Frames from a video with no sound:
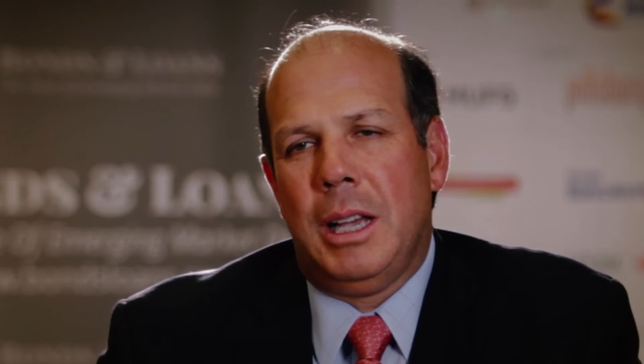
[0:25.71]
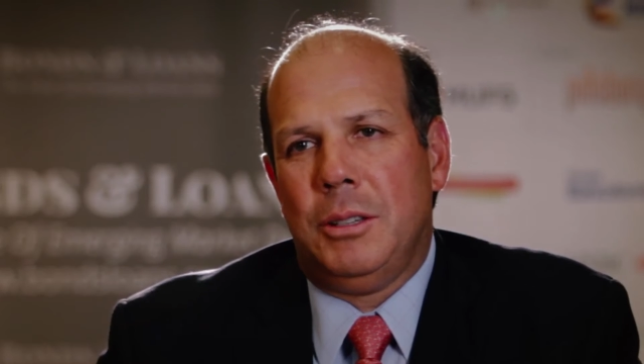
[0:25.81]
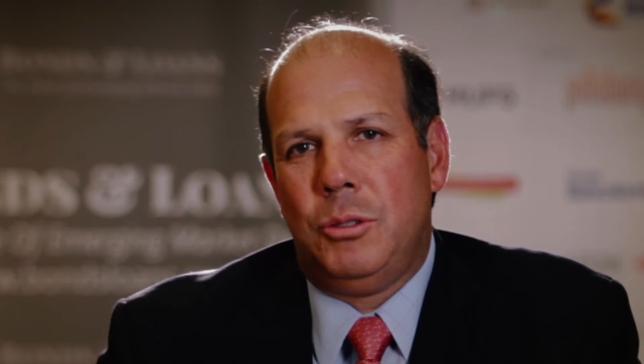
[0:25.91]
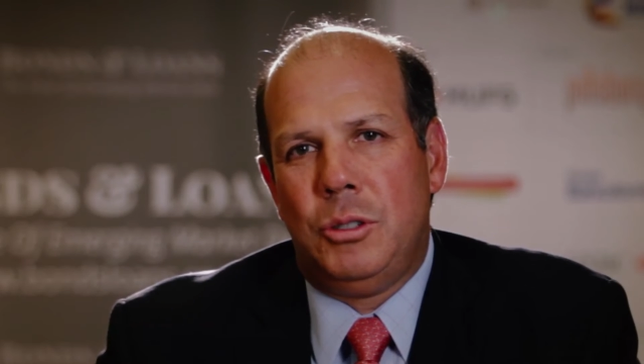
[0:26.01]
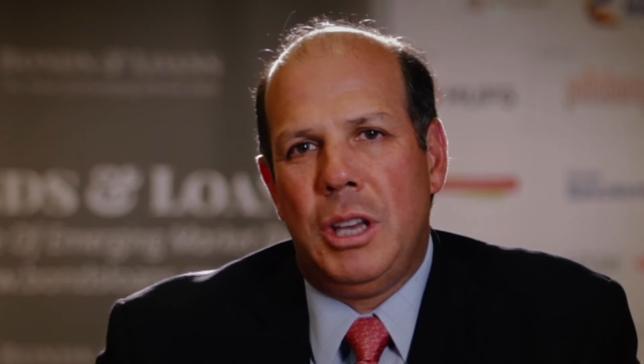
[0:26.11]

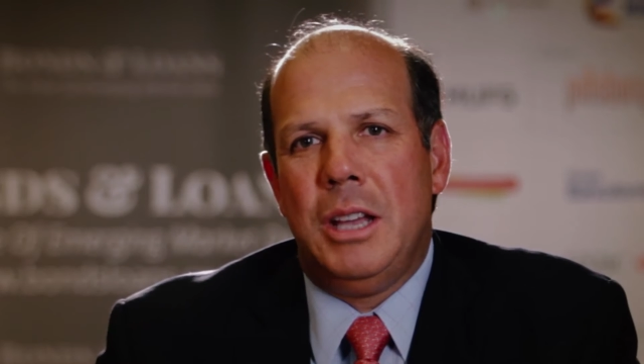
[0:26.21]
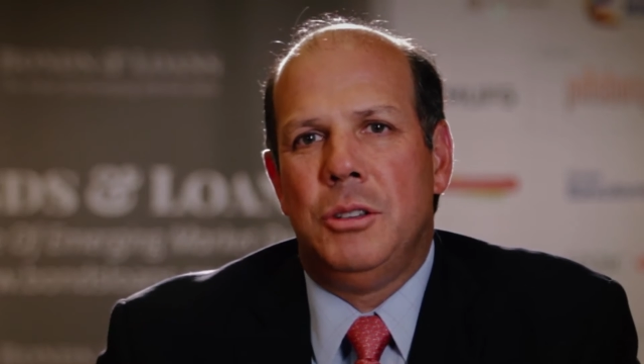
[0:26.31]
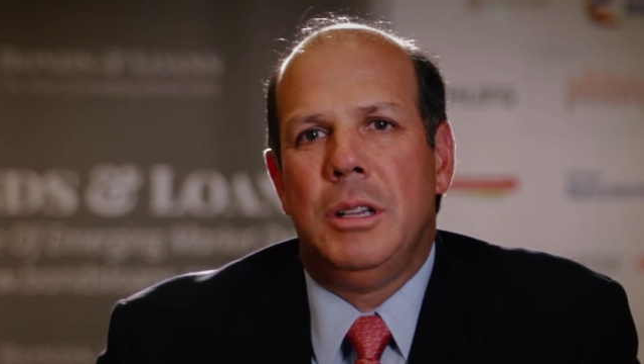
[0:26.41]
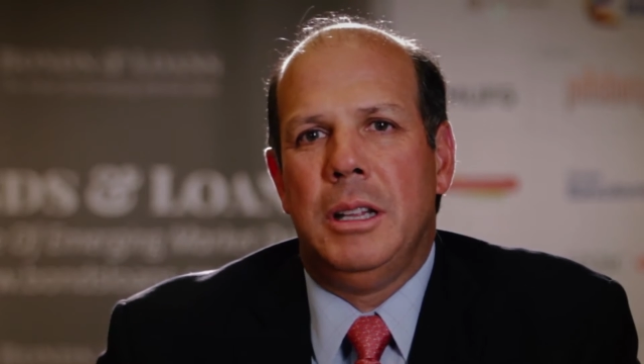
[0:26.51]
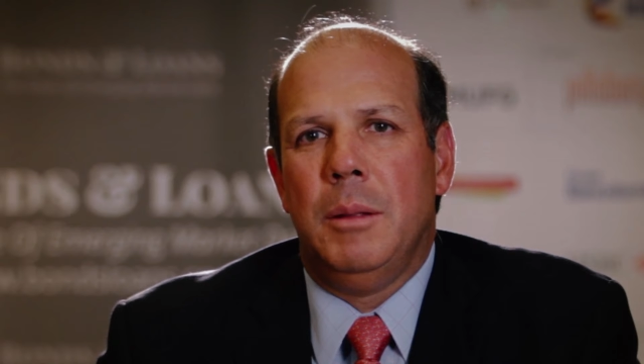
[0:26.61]
has
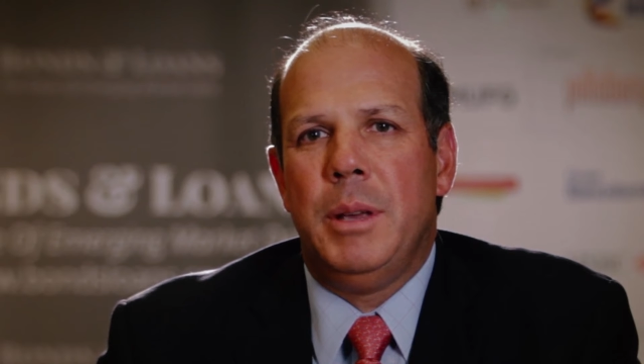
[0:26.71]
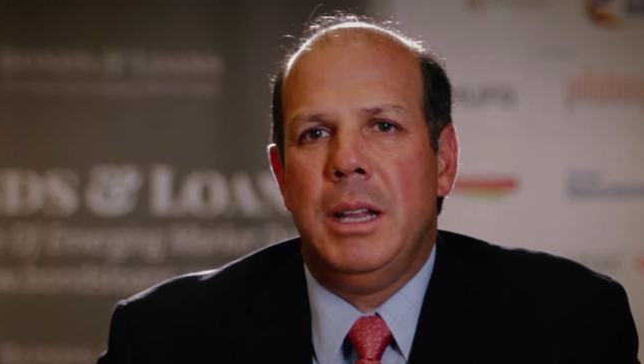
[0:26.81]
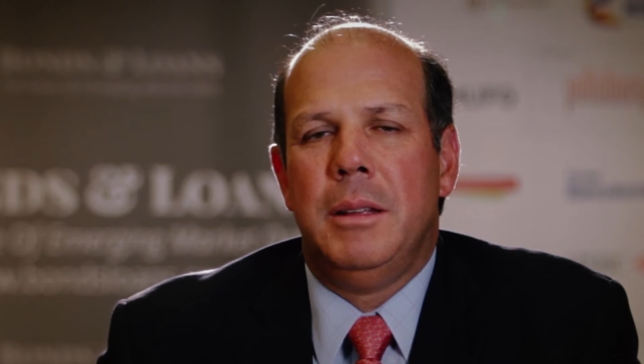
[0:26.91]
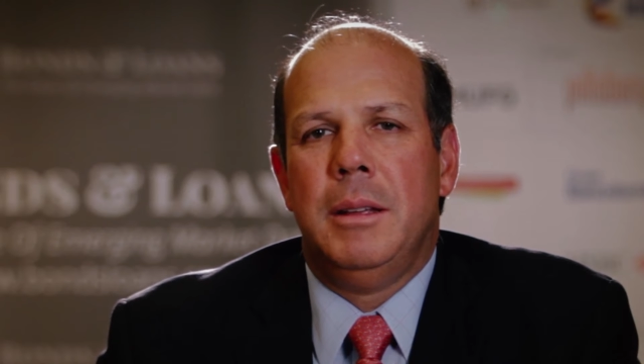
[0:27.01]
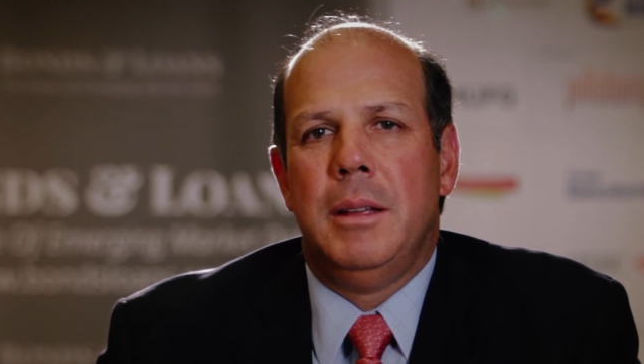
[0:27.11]
changed a little
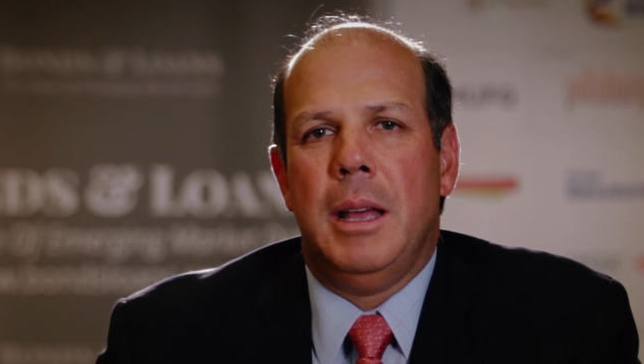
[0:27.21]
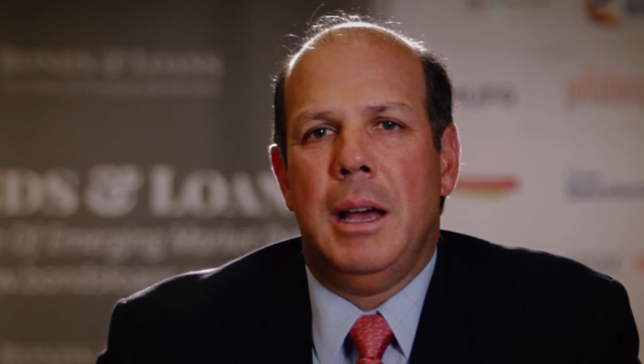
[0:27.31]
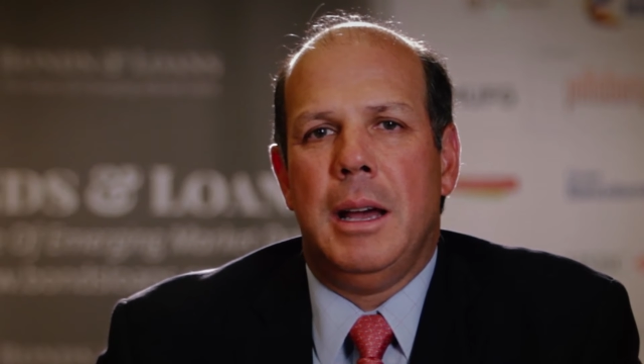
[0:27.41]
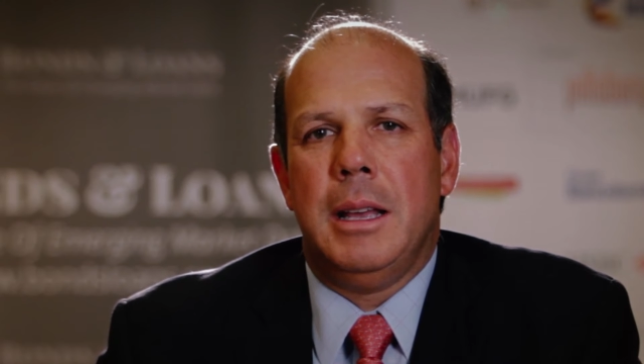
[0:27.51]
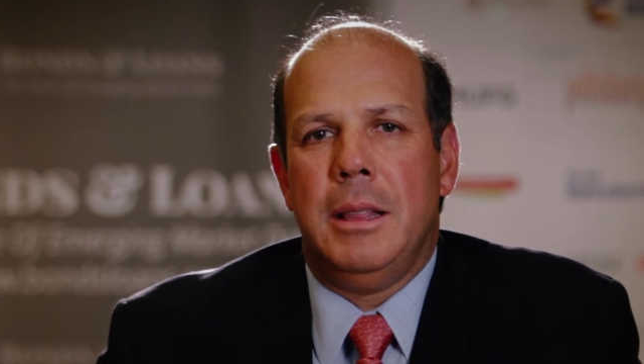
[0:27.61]
bit
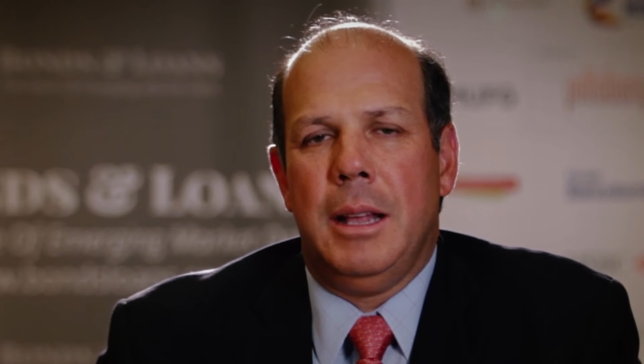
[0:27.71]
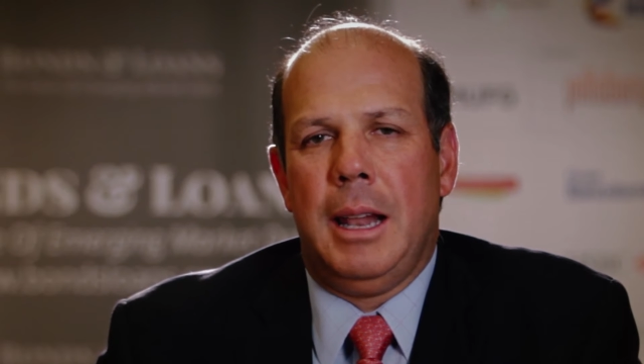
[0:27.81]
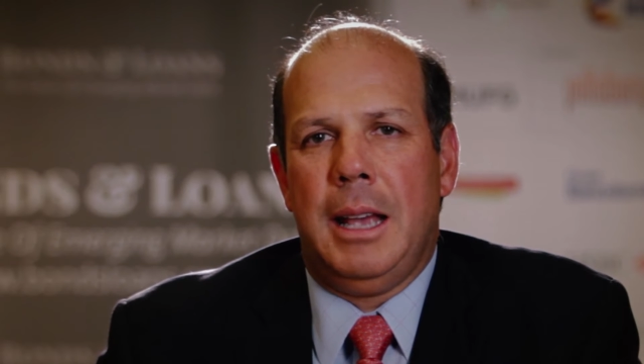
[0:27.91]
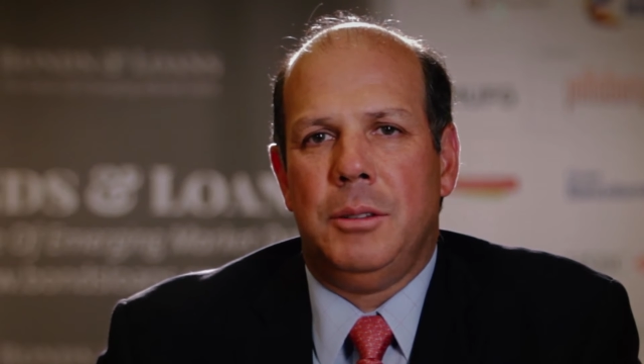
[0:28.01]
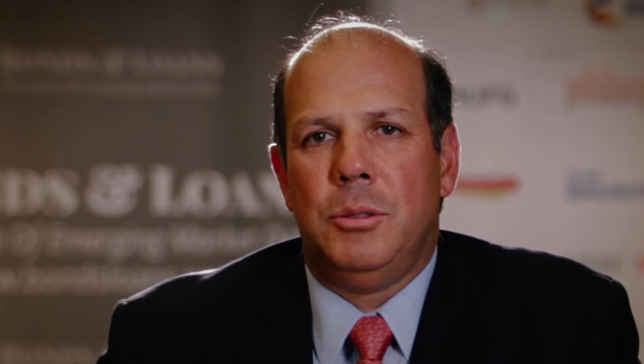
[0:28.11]
in the
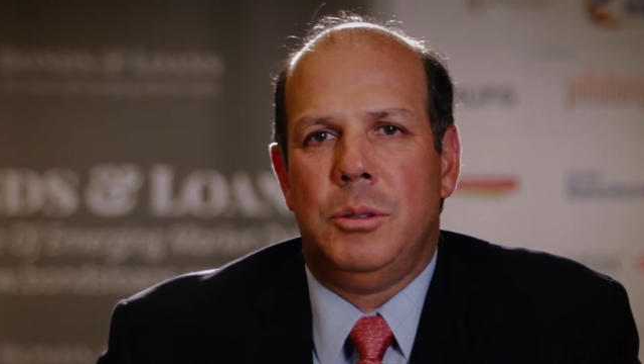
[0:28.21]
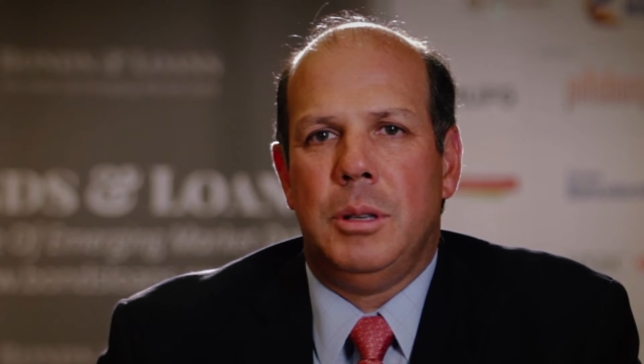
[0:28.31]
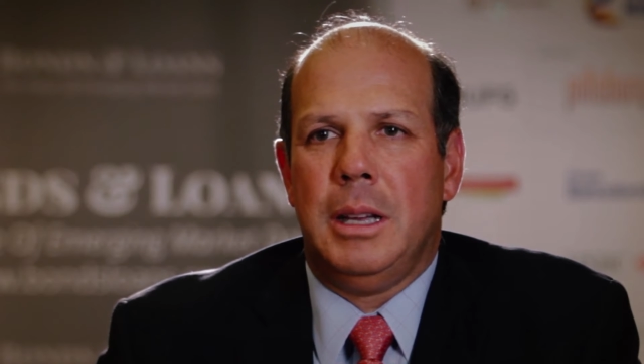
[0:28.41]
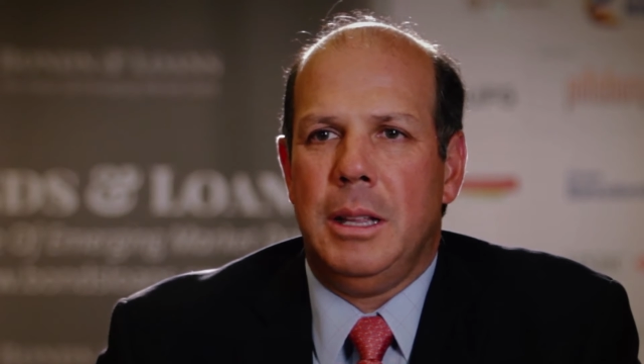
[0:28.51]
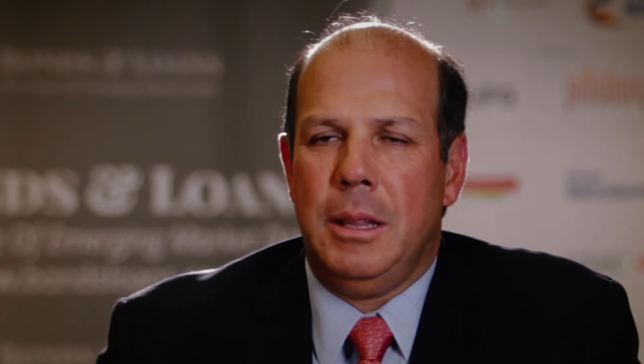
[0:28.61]

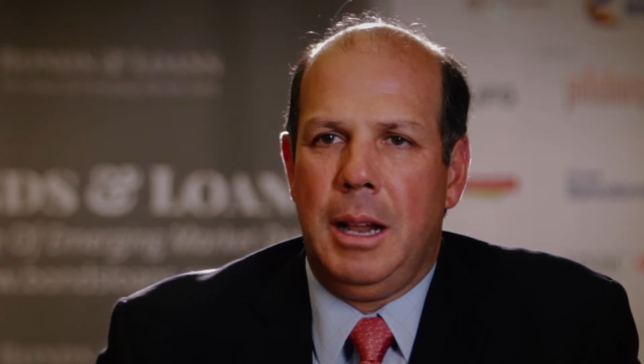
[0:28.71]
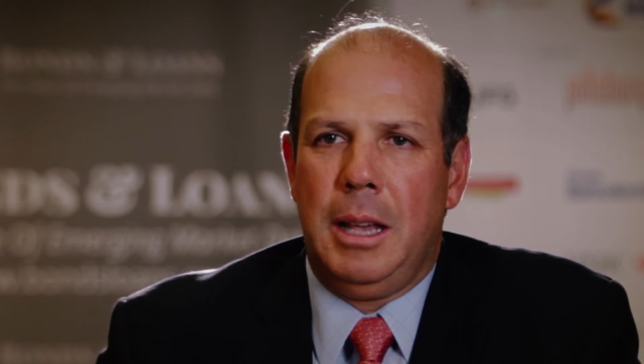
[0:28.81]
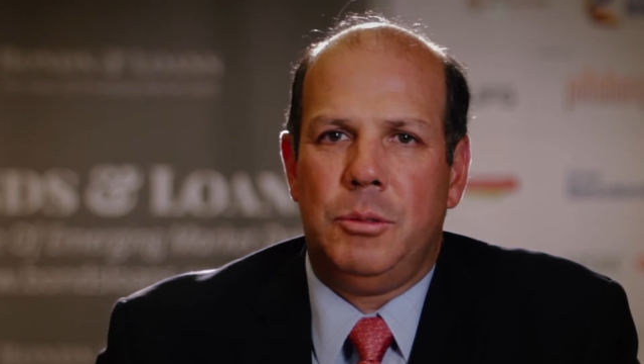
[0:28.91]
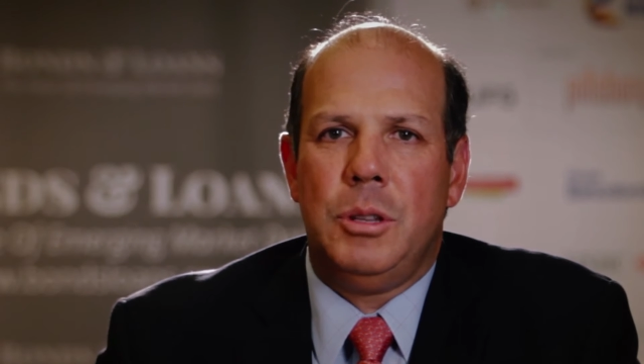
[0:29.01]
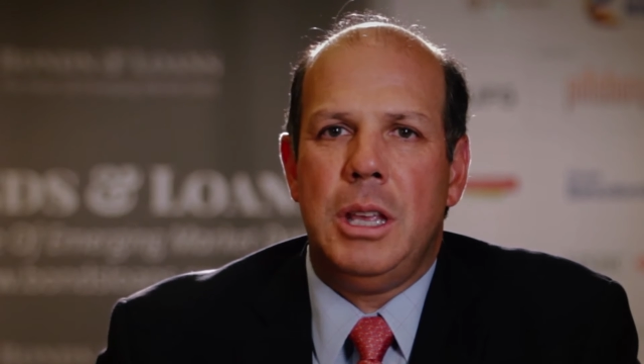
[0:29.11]

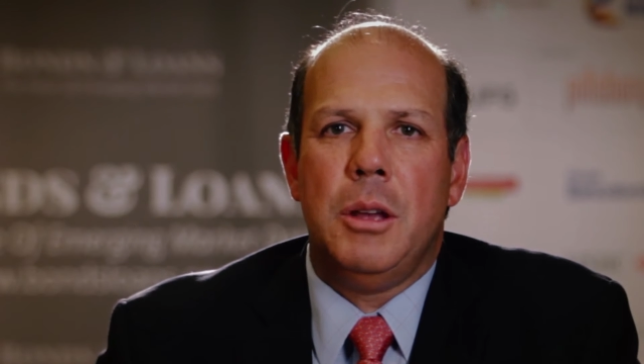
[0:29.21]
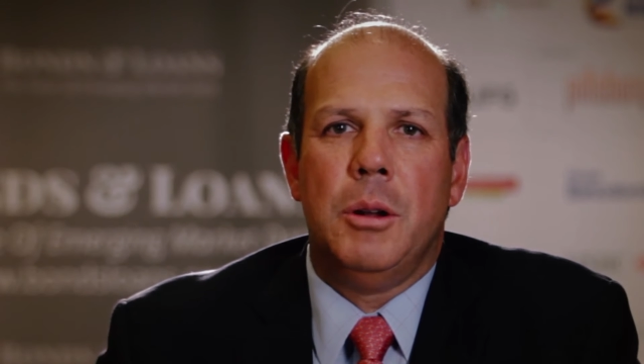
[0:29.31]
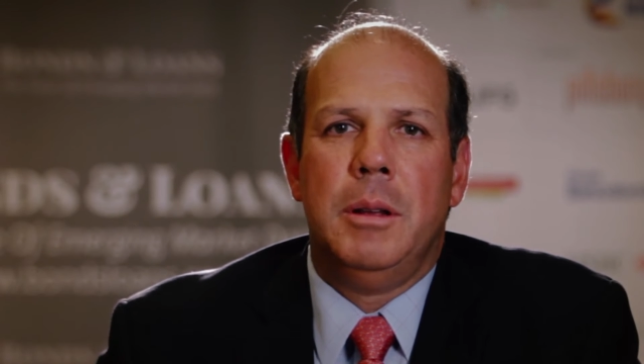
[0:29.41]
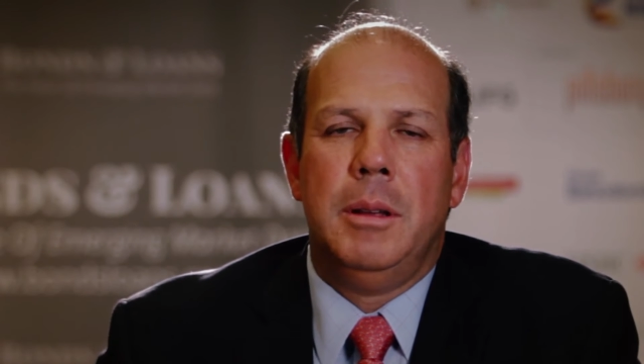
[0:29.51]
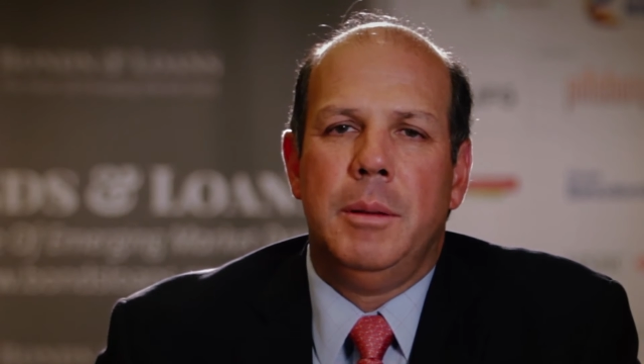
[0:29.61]
last year